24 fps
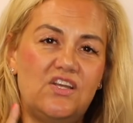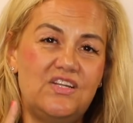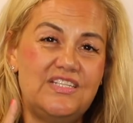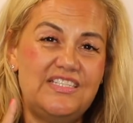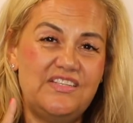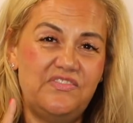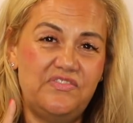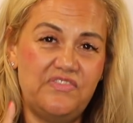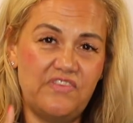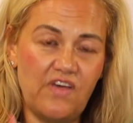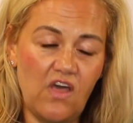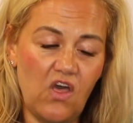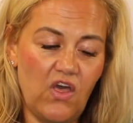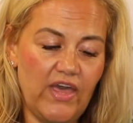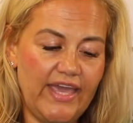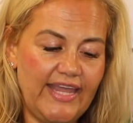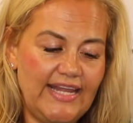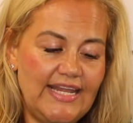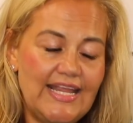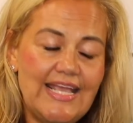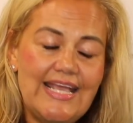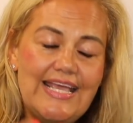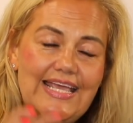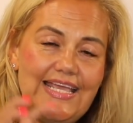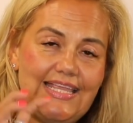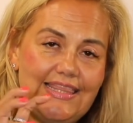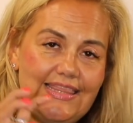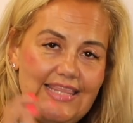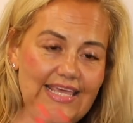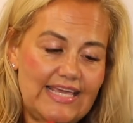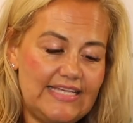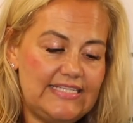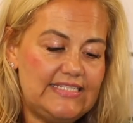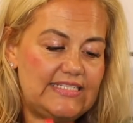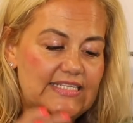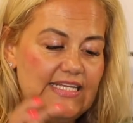are divine.
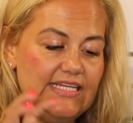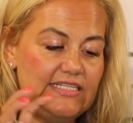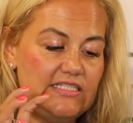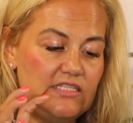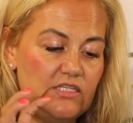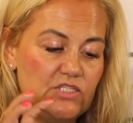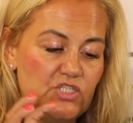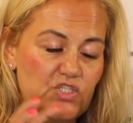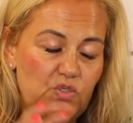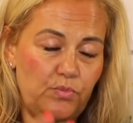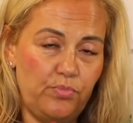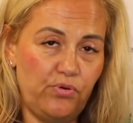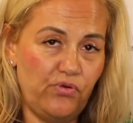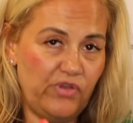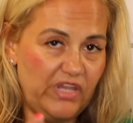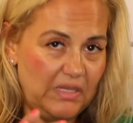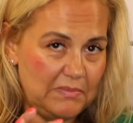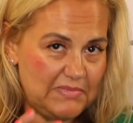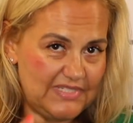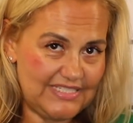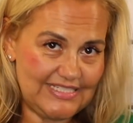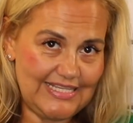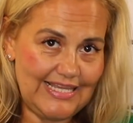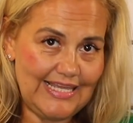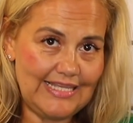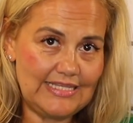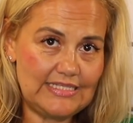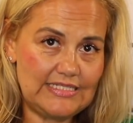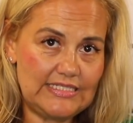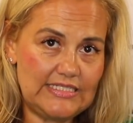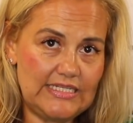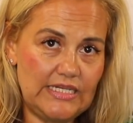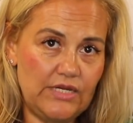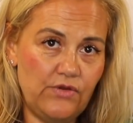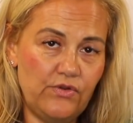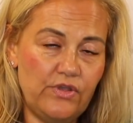This is the Supreme Skin
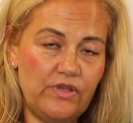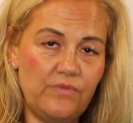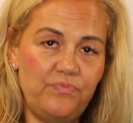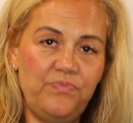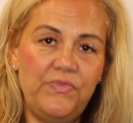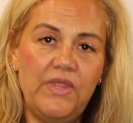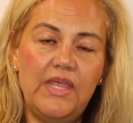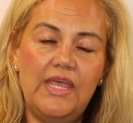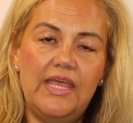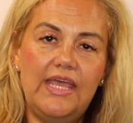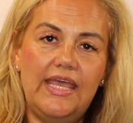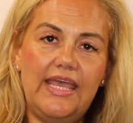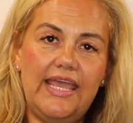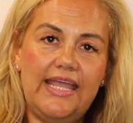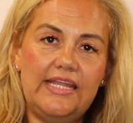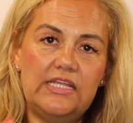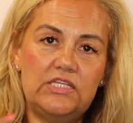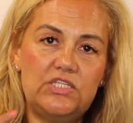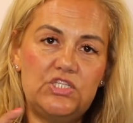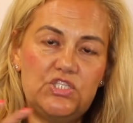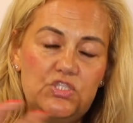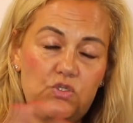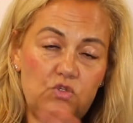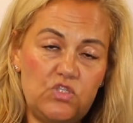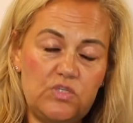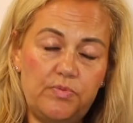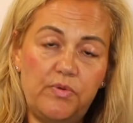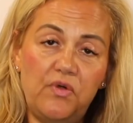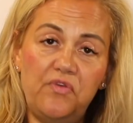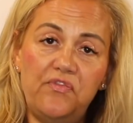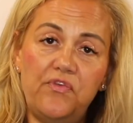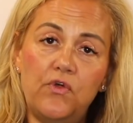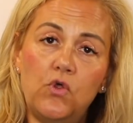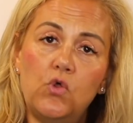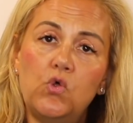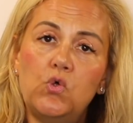Serum. It is
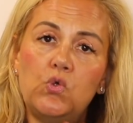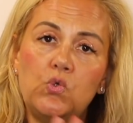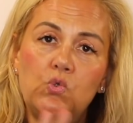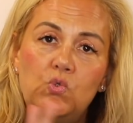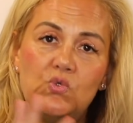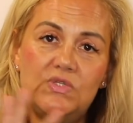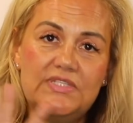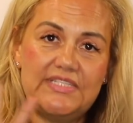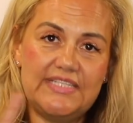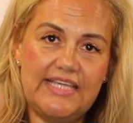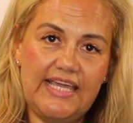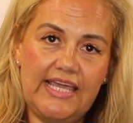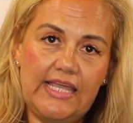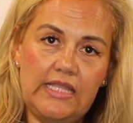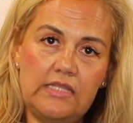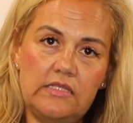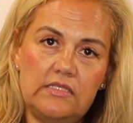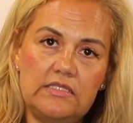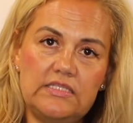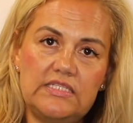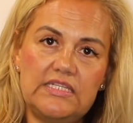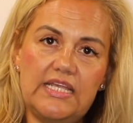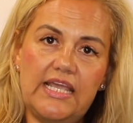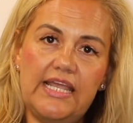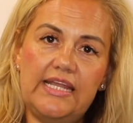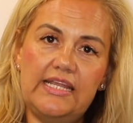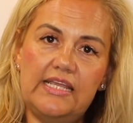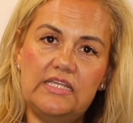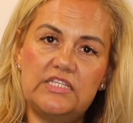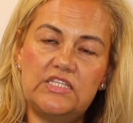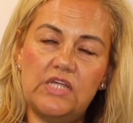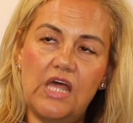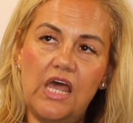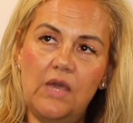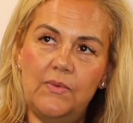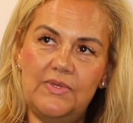suitable for all skins. It
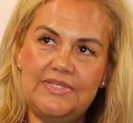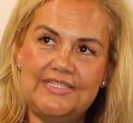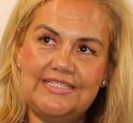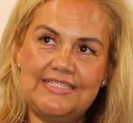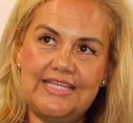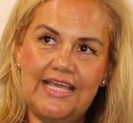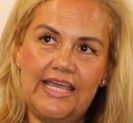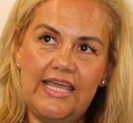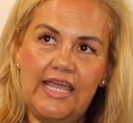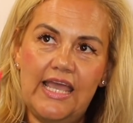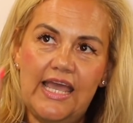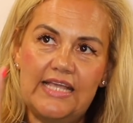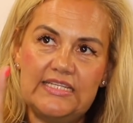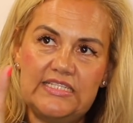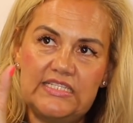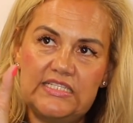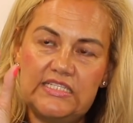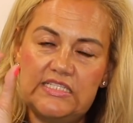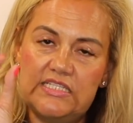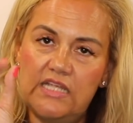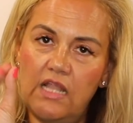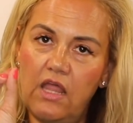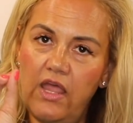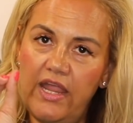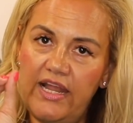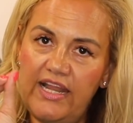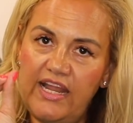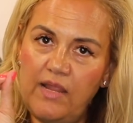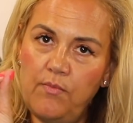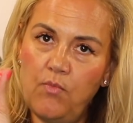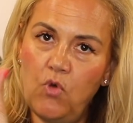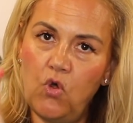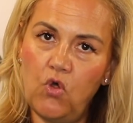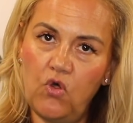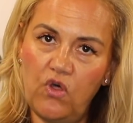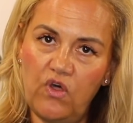is, I would say, has
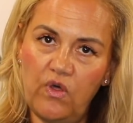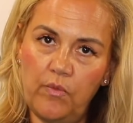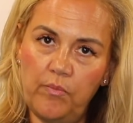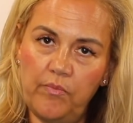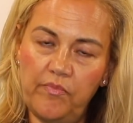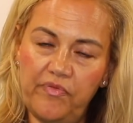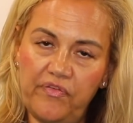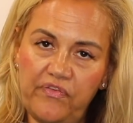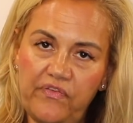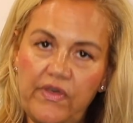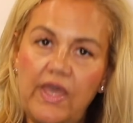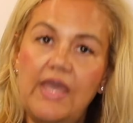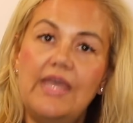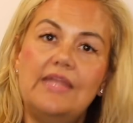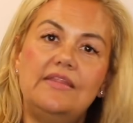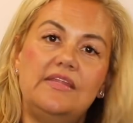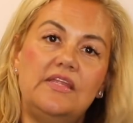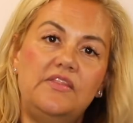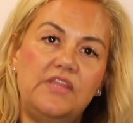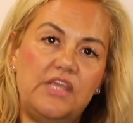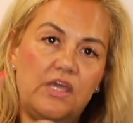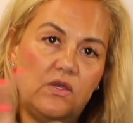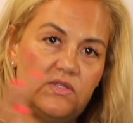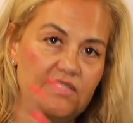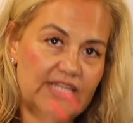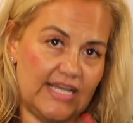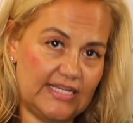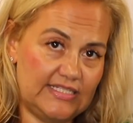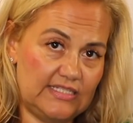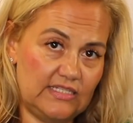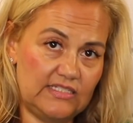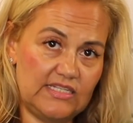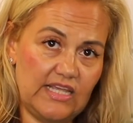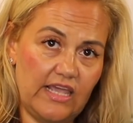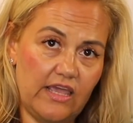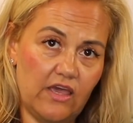slightly more oomph than the
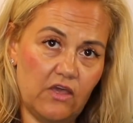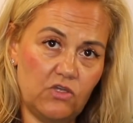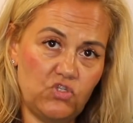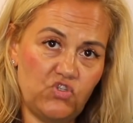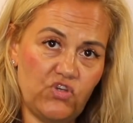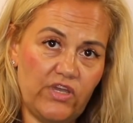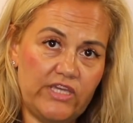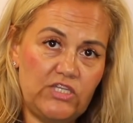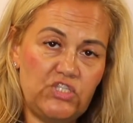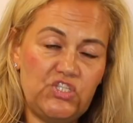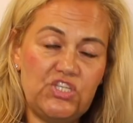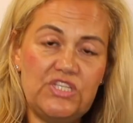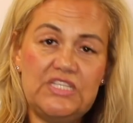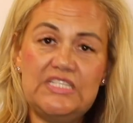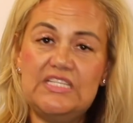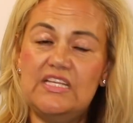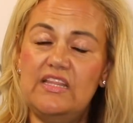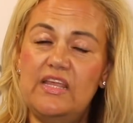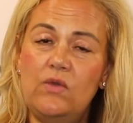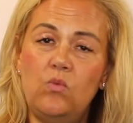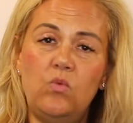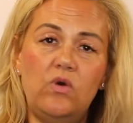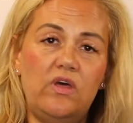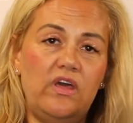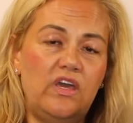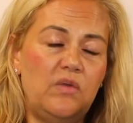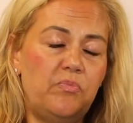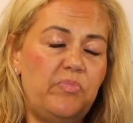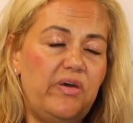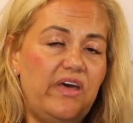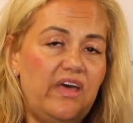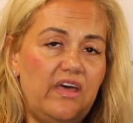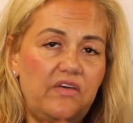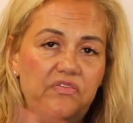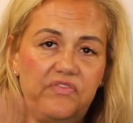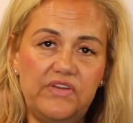Audacité Hydration, so they
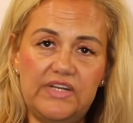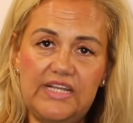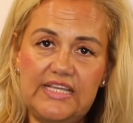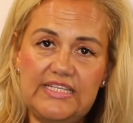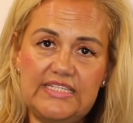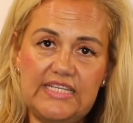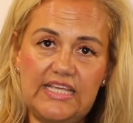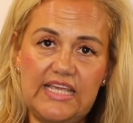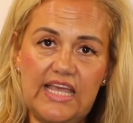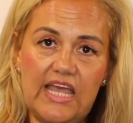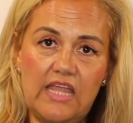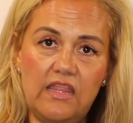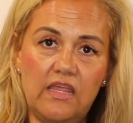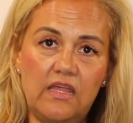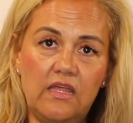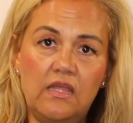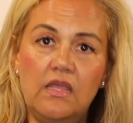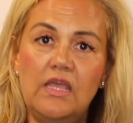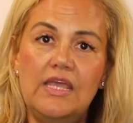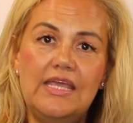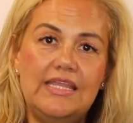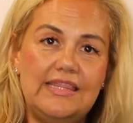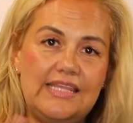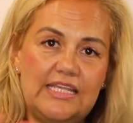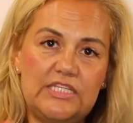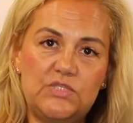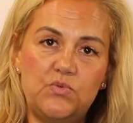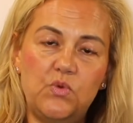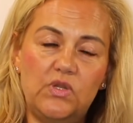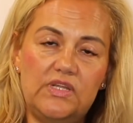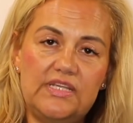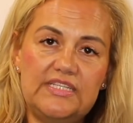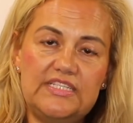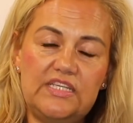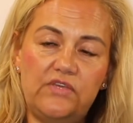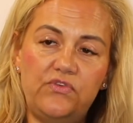work perfectly together. This
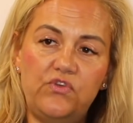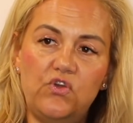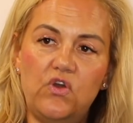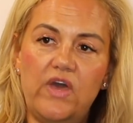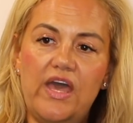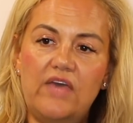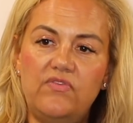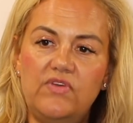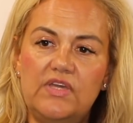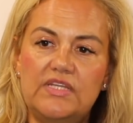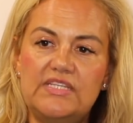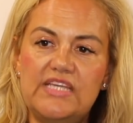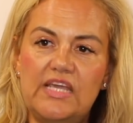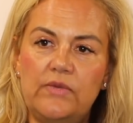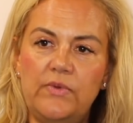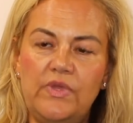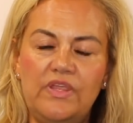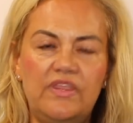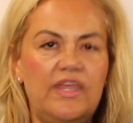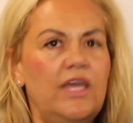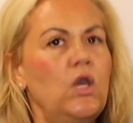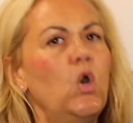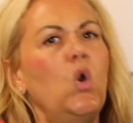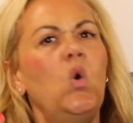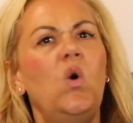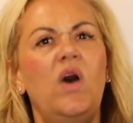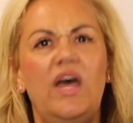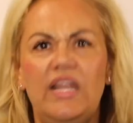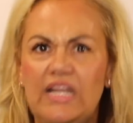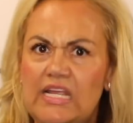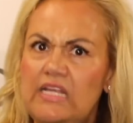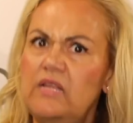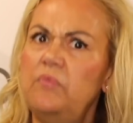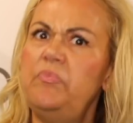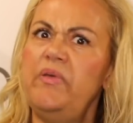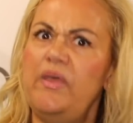one is if you're having a day where you think, oh, I
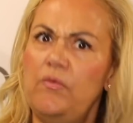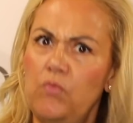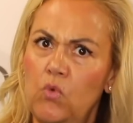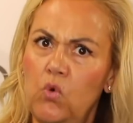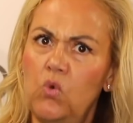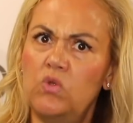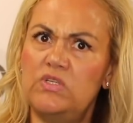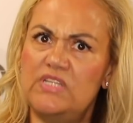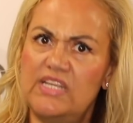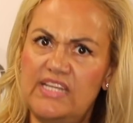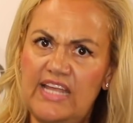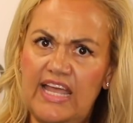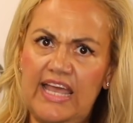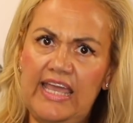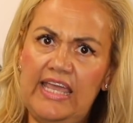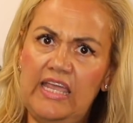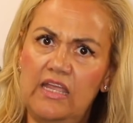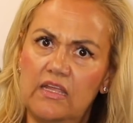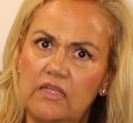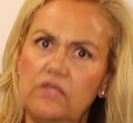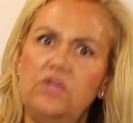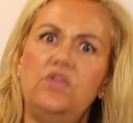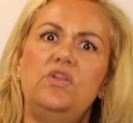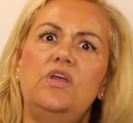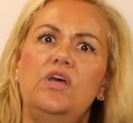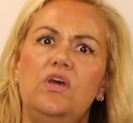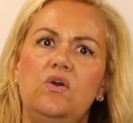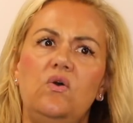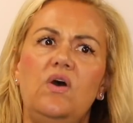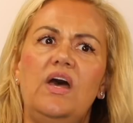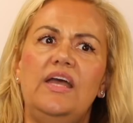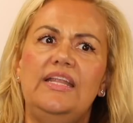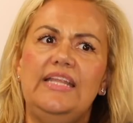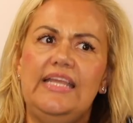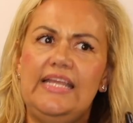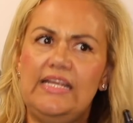need a bit more today. You
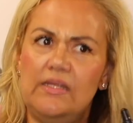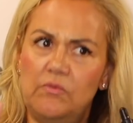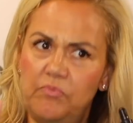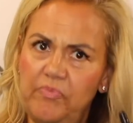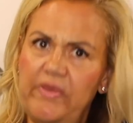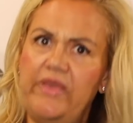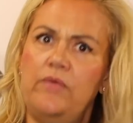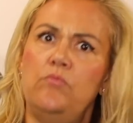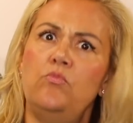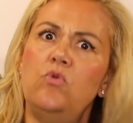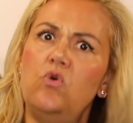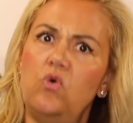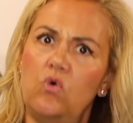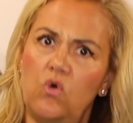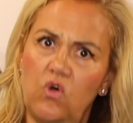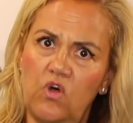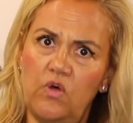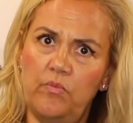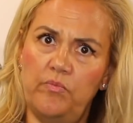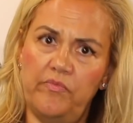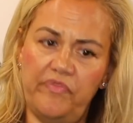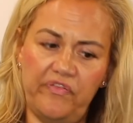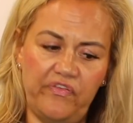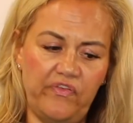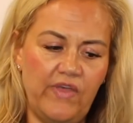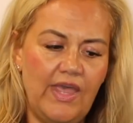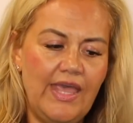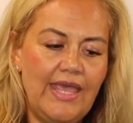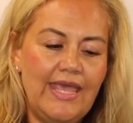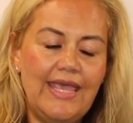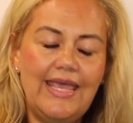know, I need a bit more oomph.